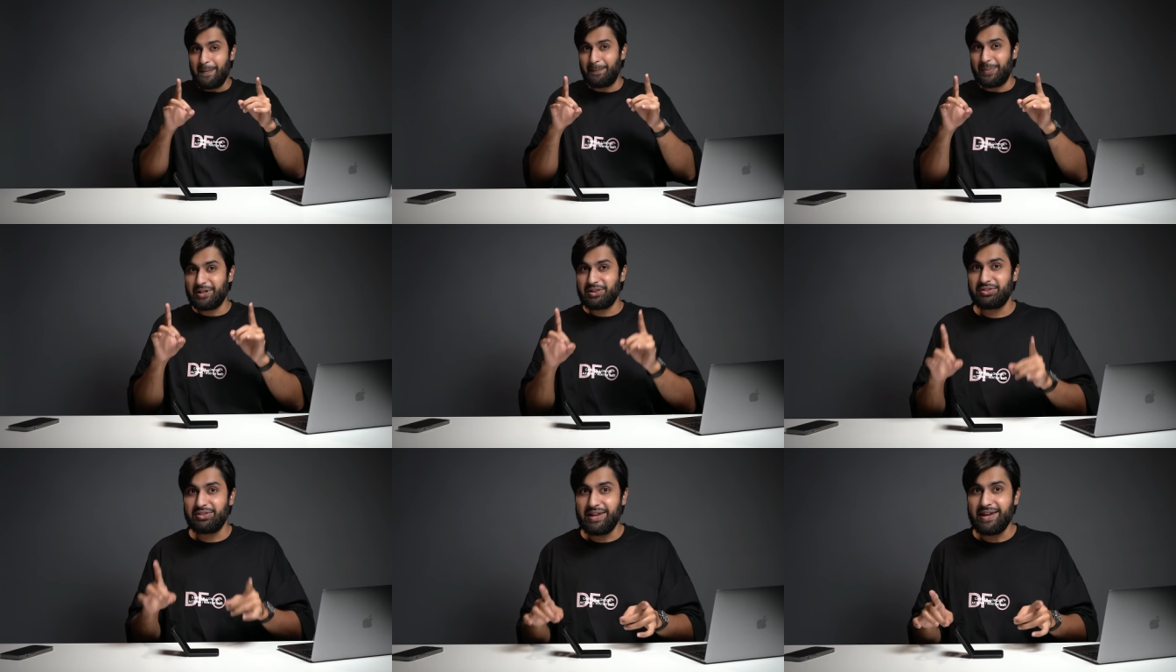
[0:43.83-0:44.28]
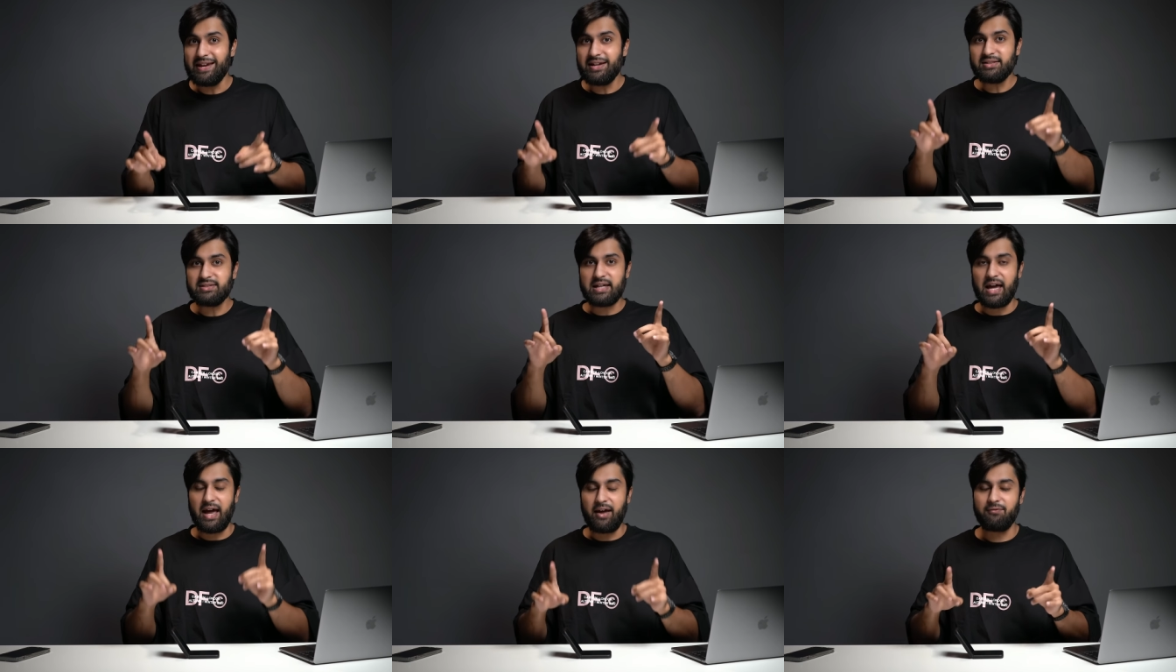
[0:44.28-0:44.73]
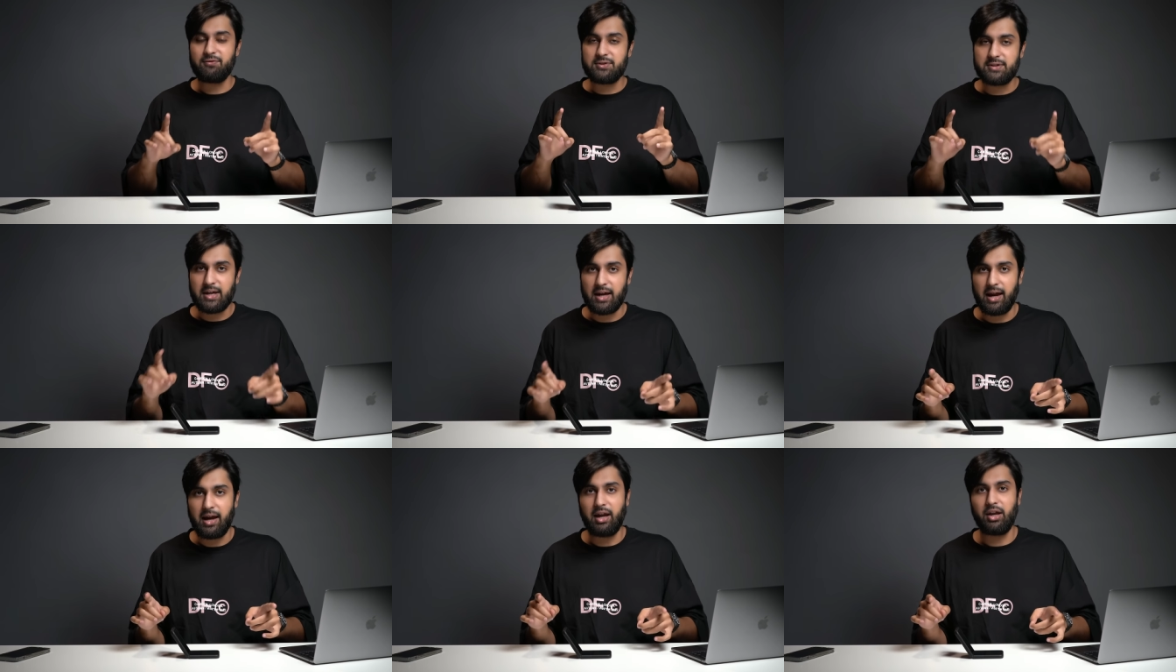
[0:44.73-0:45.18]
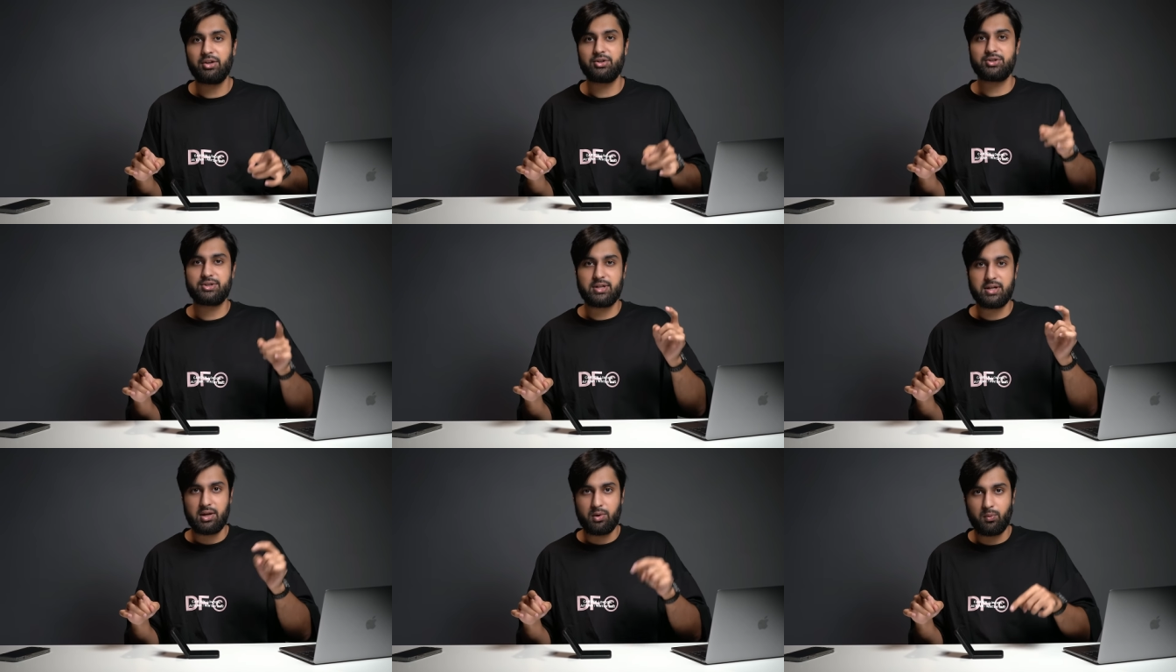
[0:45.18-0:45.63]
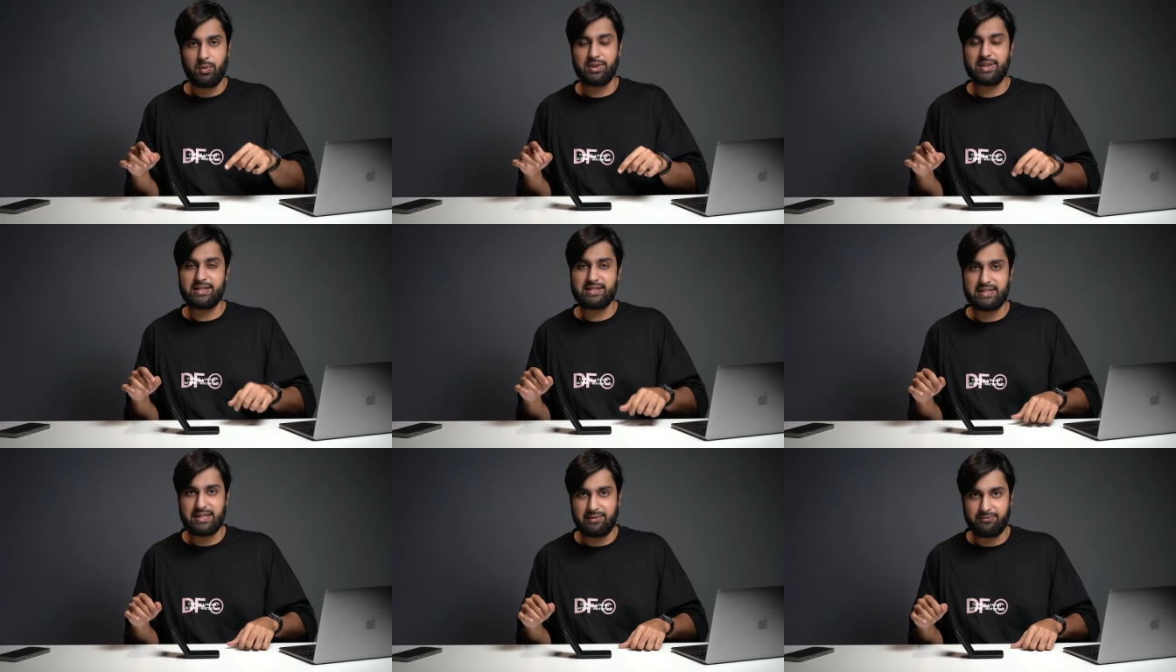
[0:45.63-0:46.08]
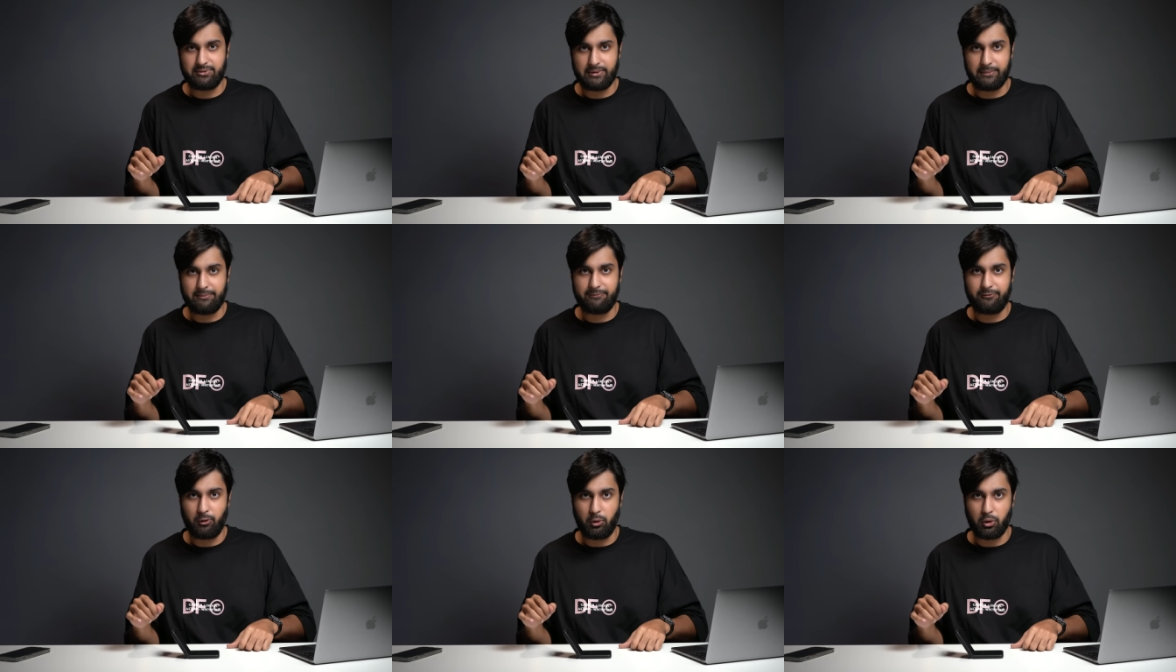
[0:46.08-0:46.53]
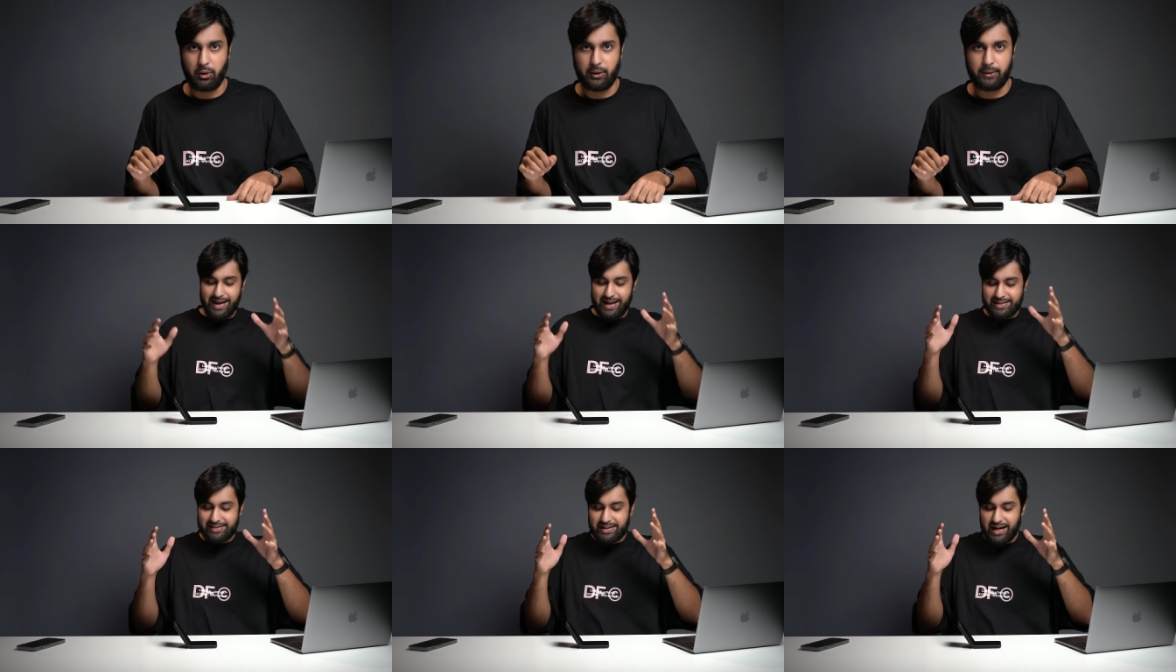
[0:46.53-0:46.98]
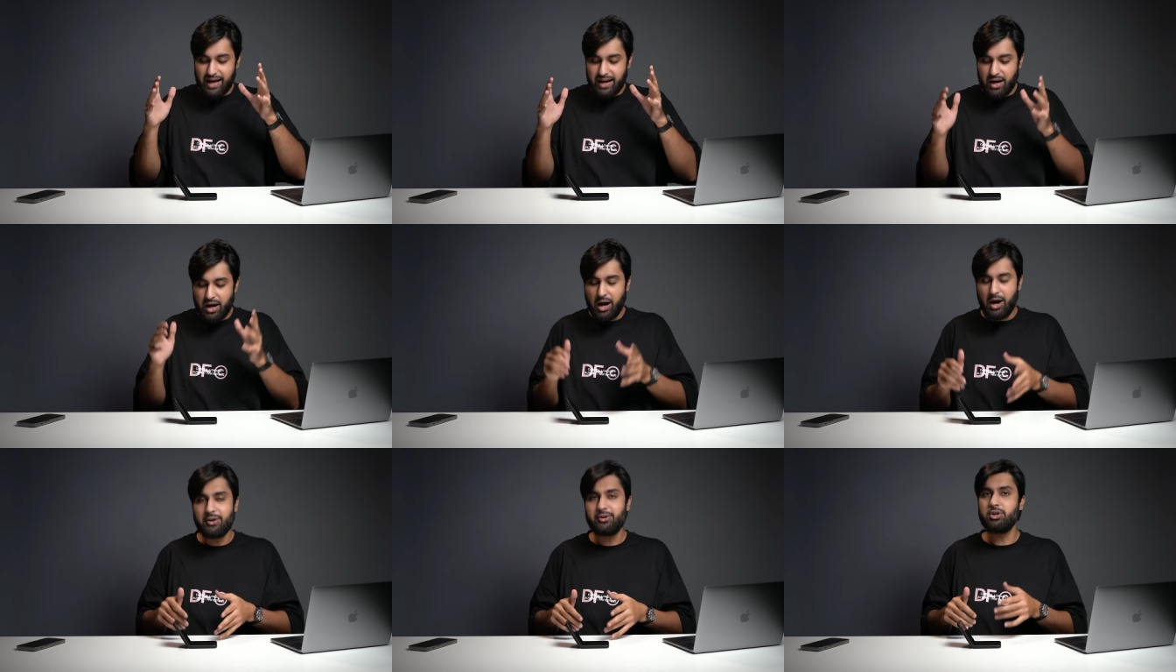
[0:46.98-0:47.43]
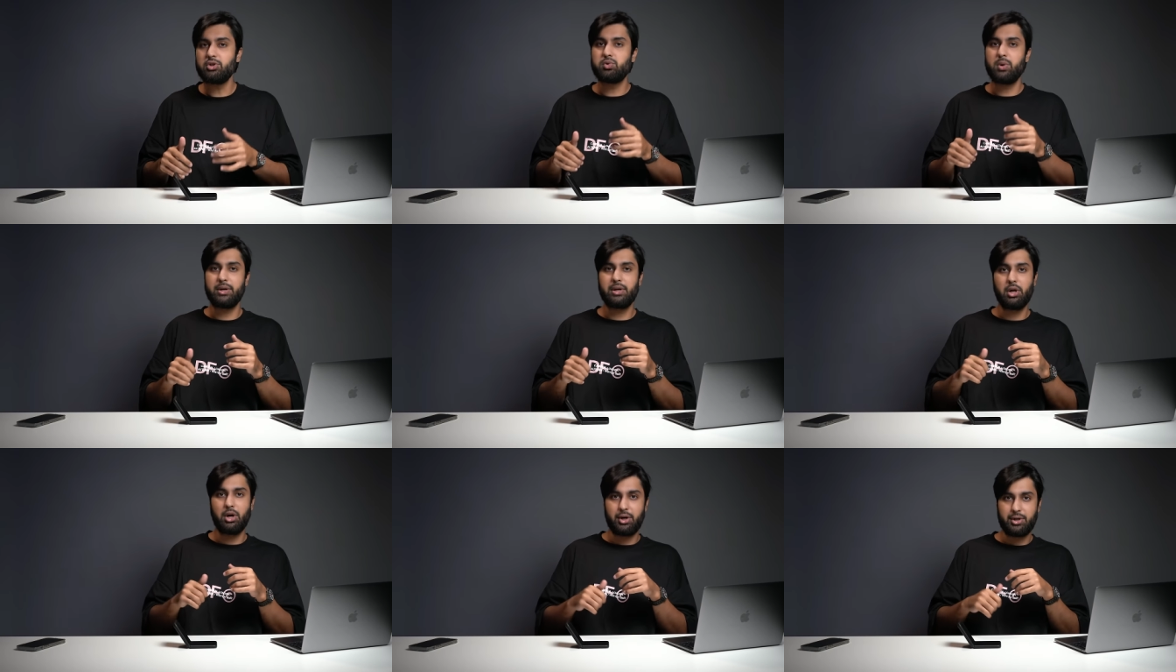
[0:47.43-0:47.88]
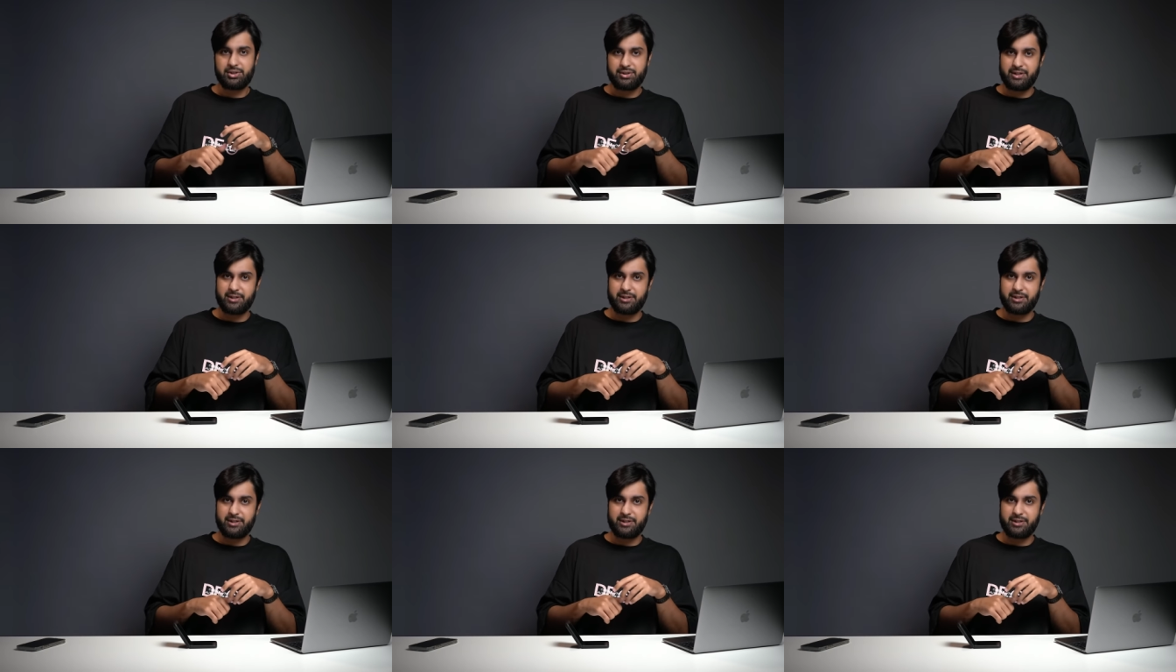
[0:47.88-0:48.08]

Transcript: but things have changed with the Z Flip 4. It's got a 120 Hz